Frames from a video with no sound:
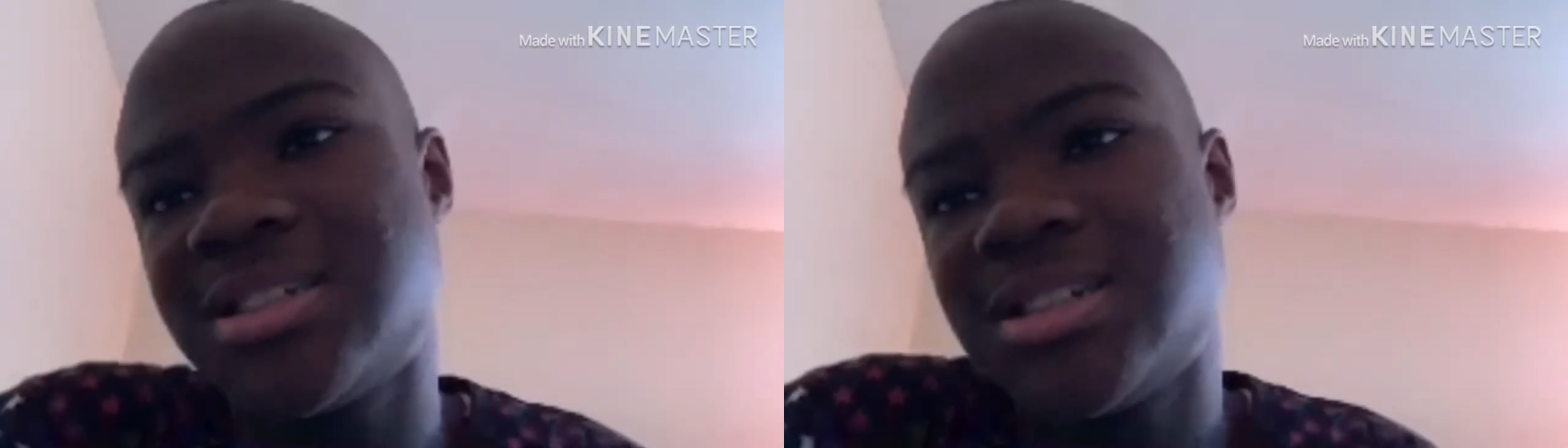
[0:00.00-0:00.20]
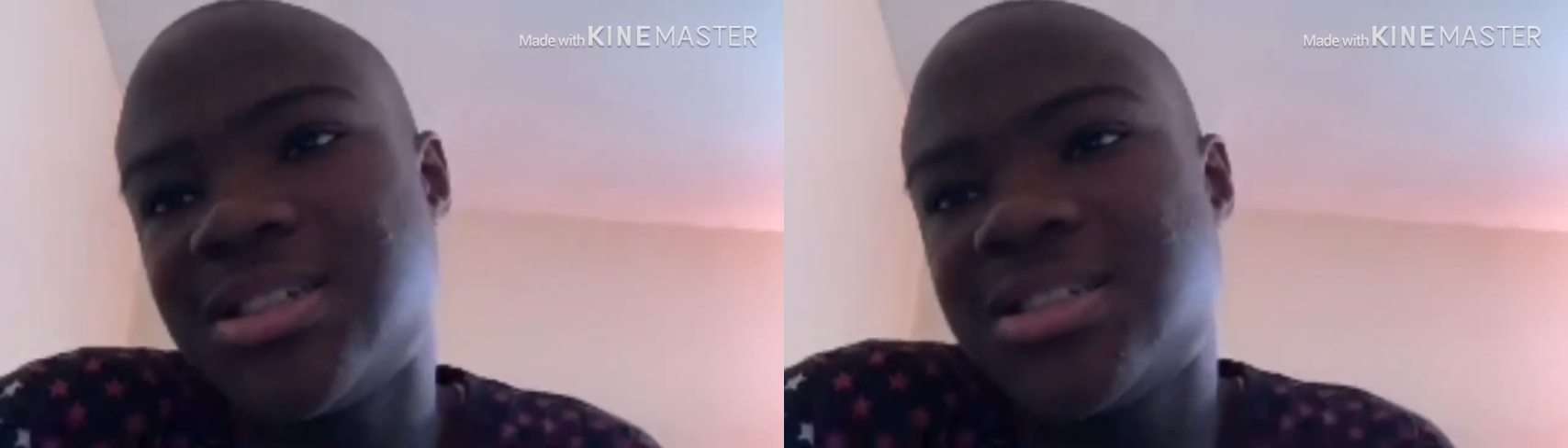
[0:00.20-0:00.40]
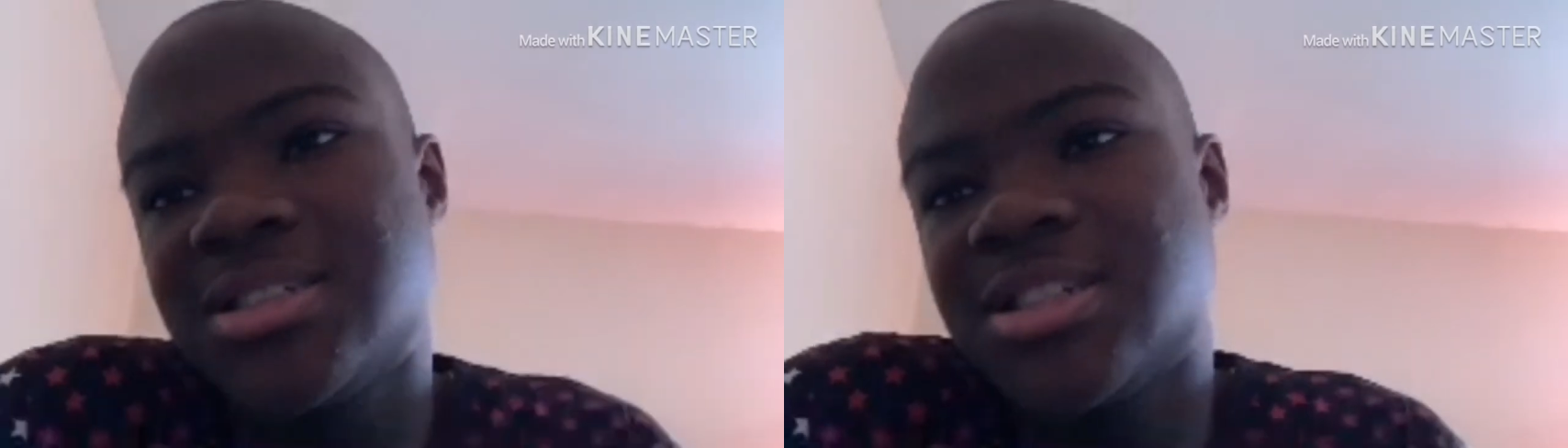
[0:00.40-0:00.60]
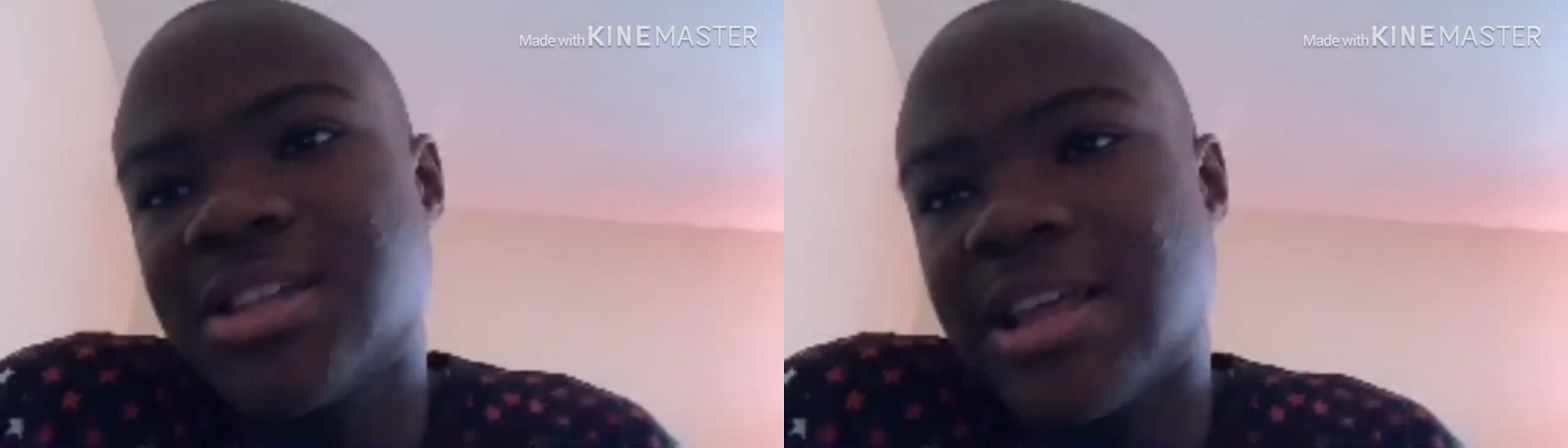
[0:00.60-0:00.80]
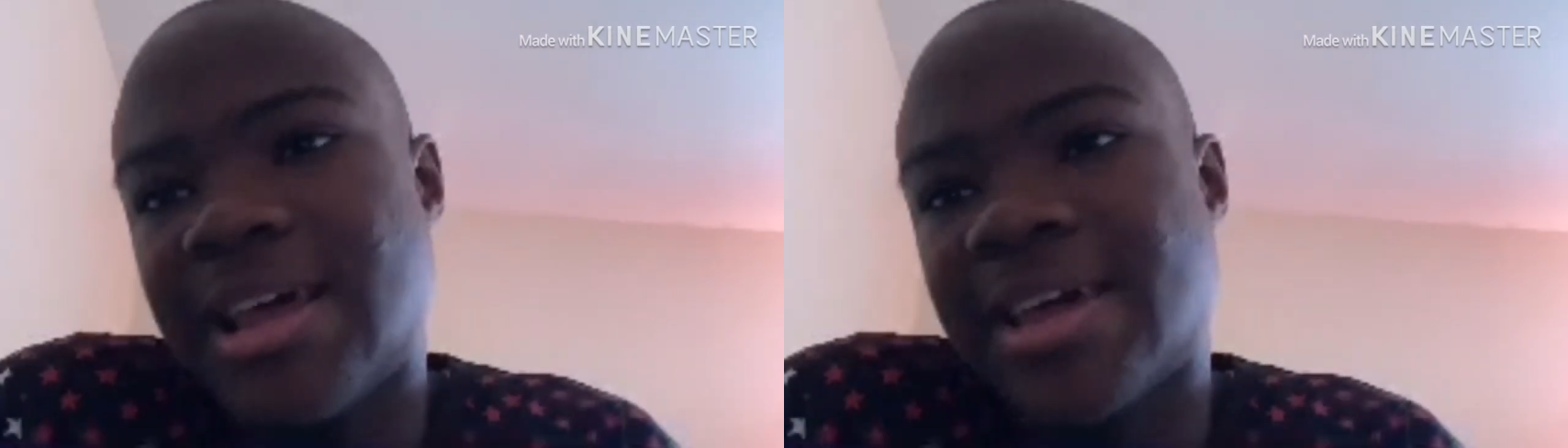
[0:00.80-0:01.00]
it's, just,
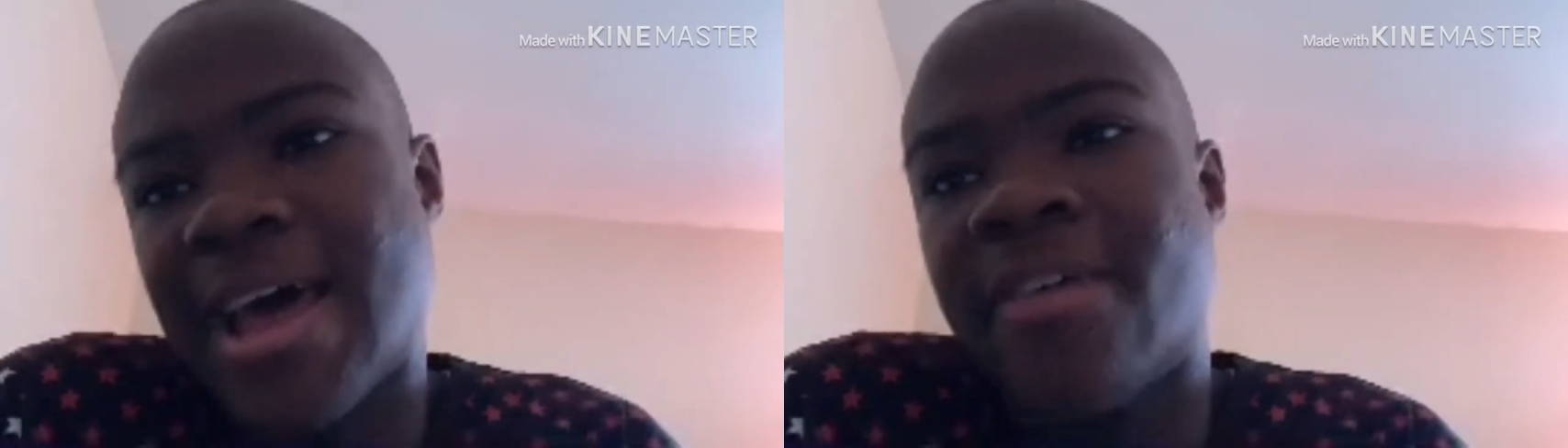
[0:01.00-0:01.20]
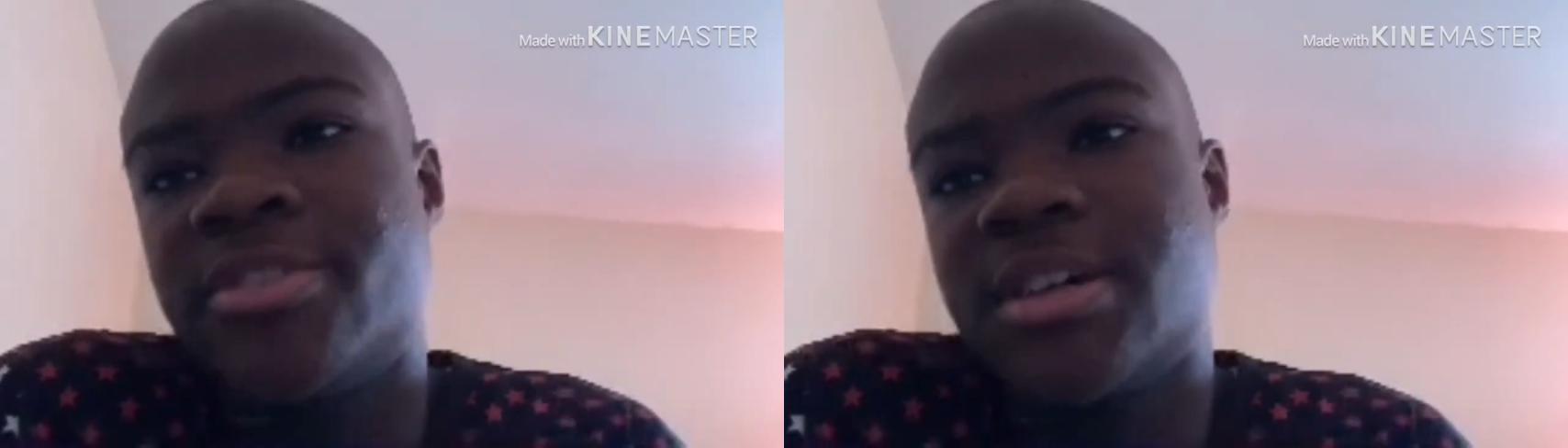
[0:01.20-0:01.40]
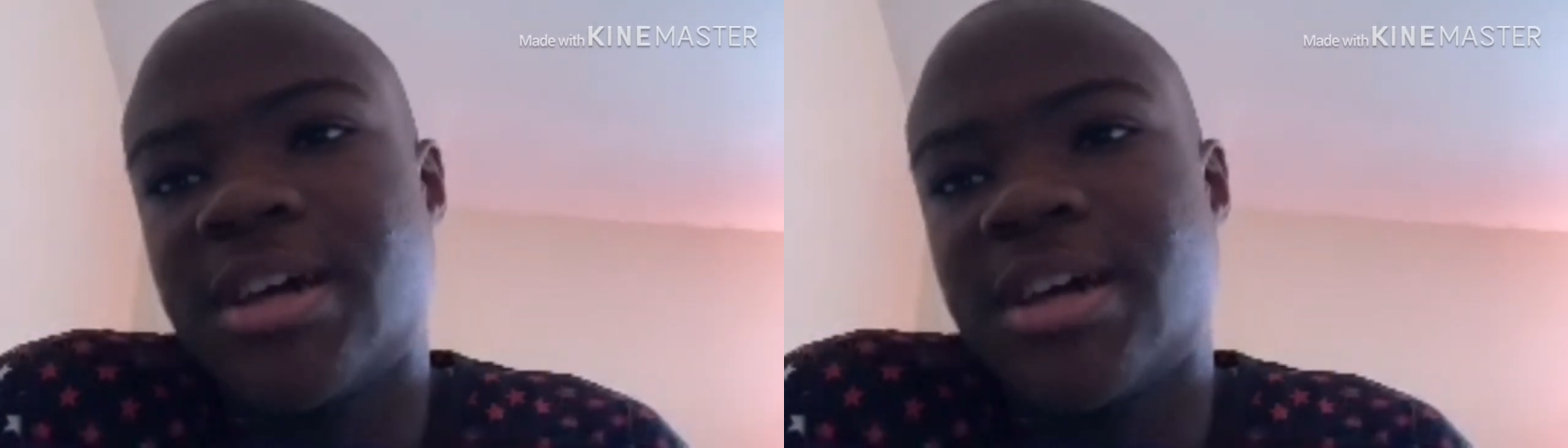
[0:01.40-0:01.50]
like an adver-